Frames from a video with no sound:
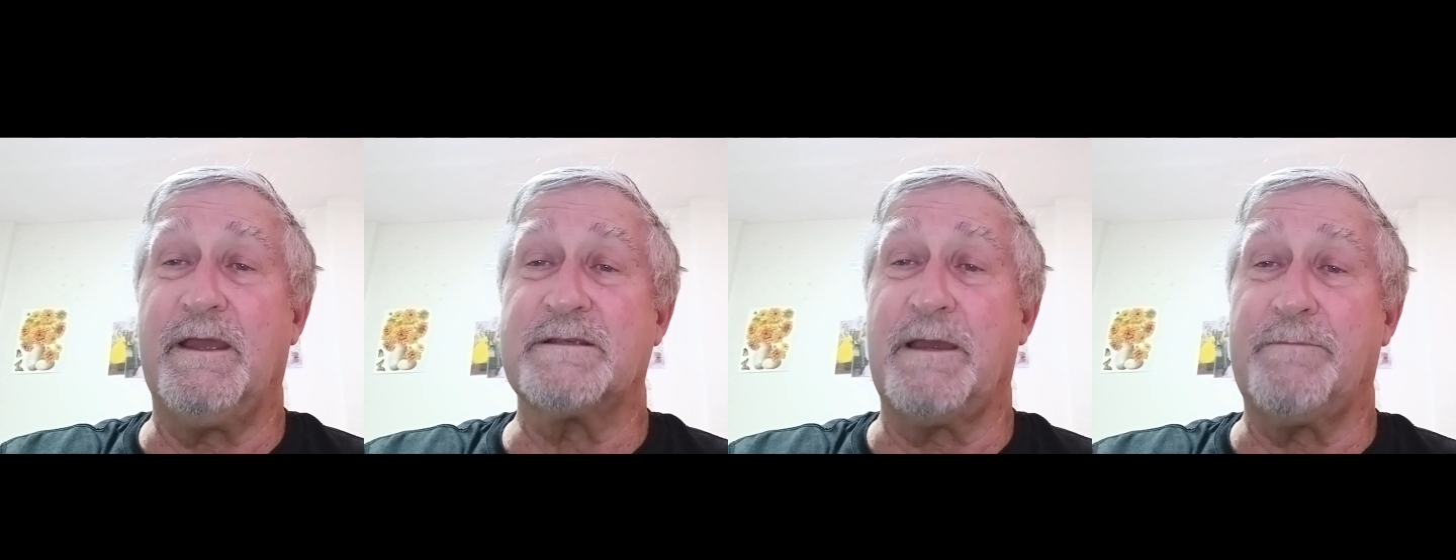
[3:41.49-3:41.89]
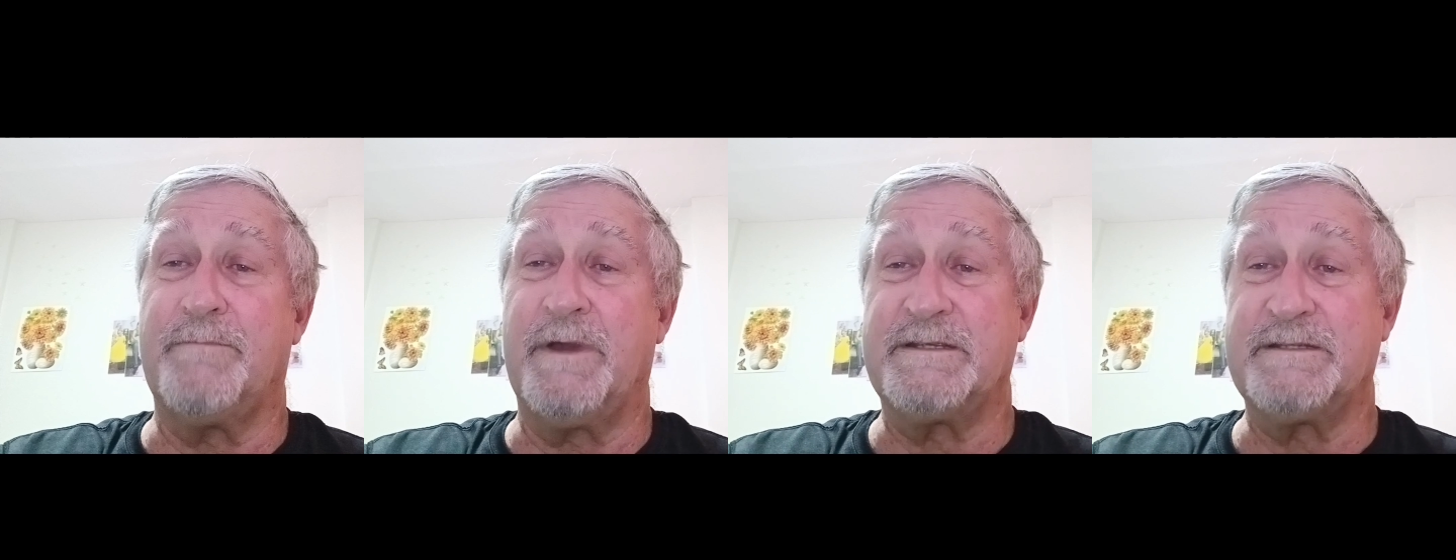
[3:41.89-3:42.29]
except
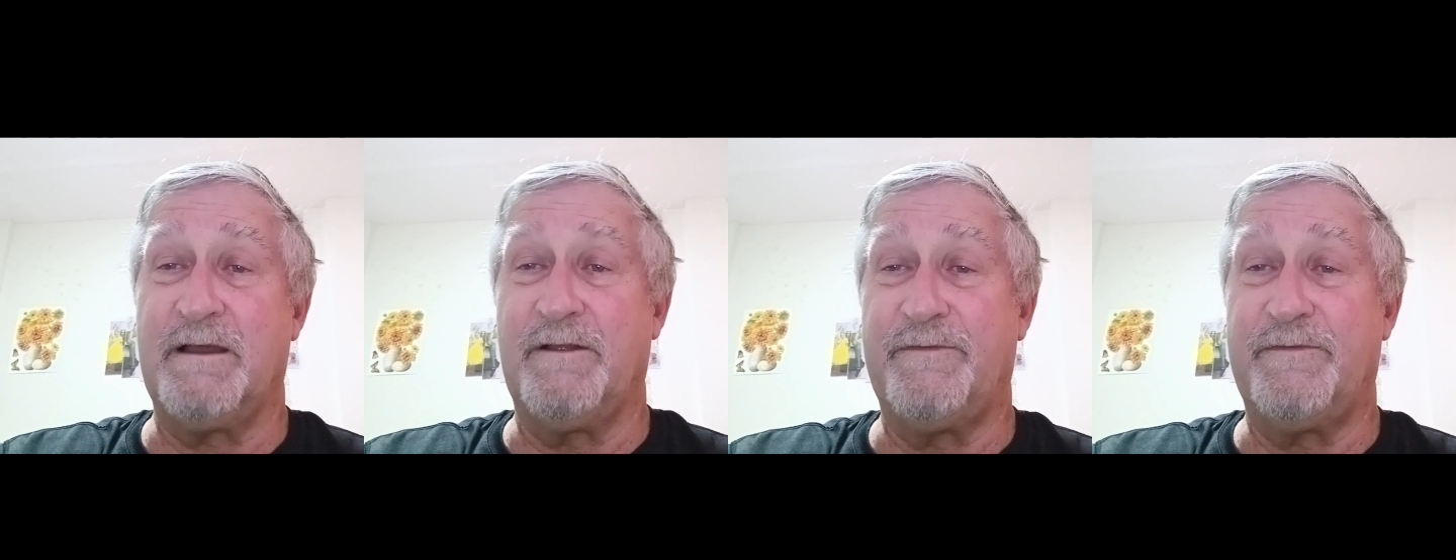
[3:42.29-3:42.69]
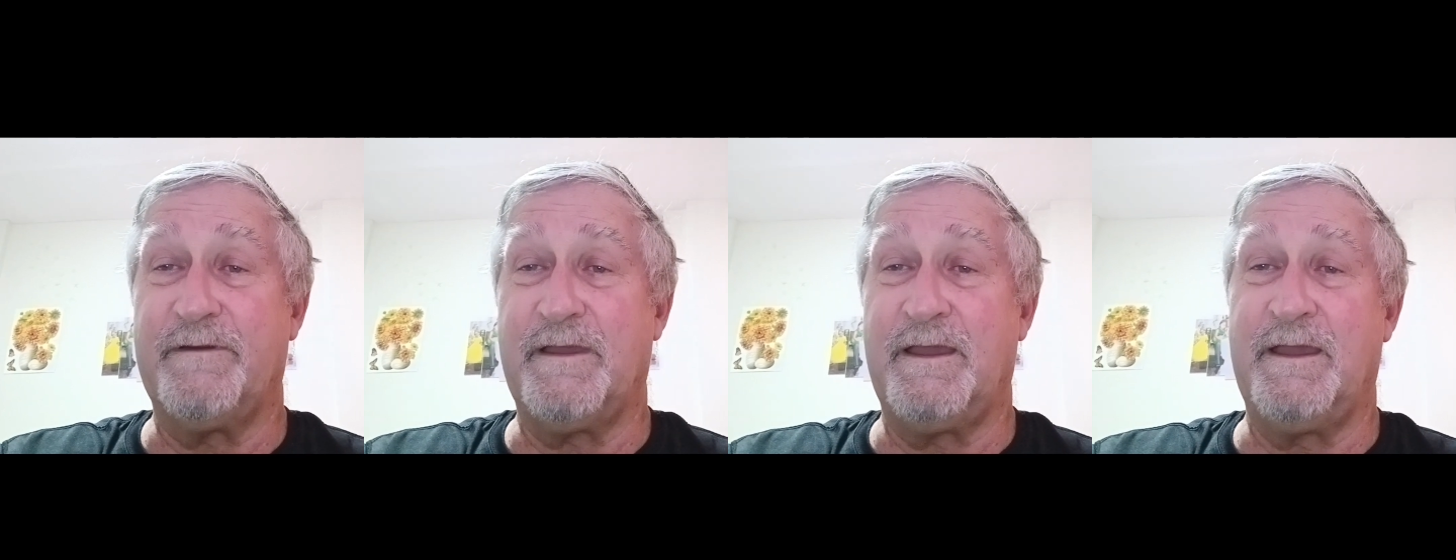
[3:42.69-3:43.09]
myself
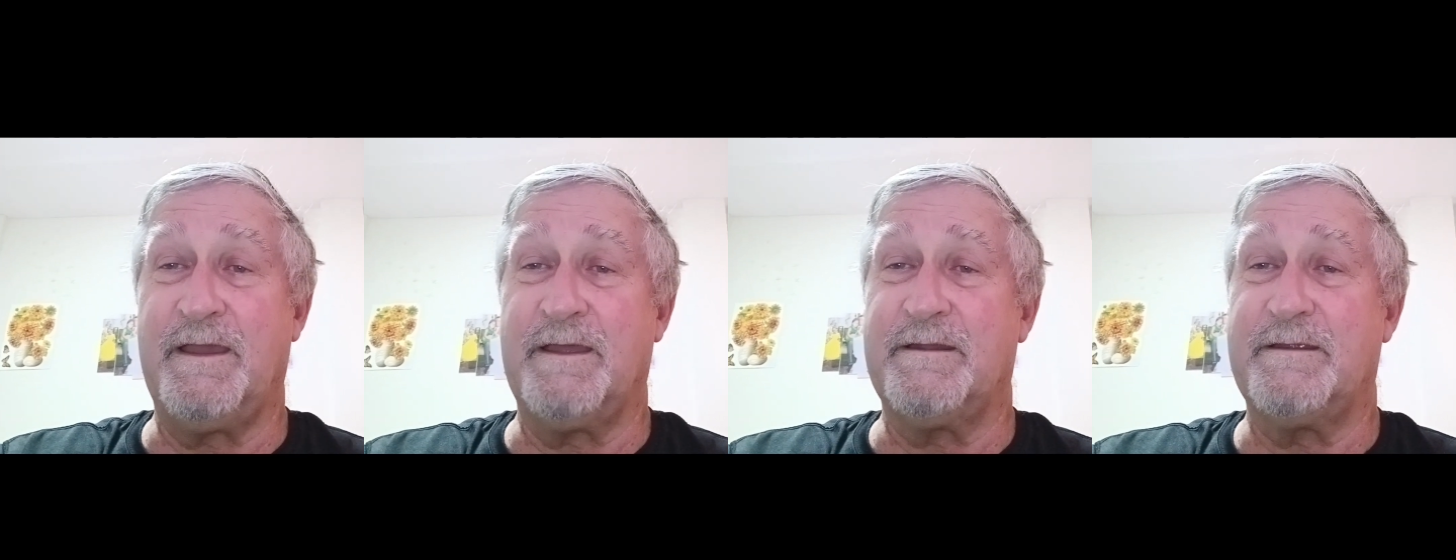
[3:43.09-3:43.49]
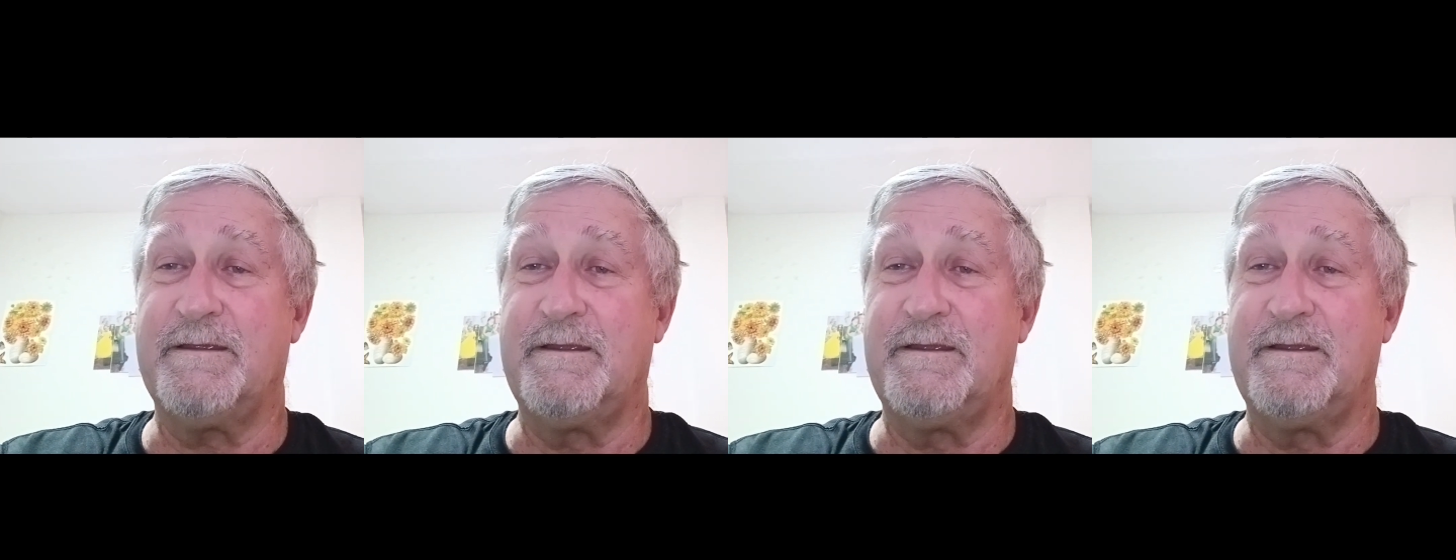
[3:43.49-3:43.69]
and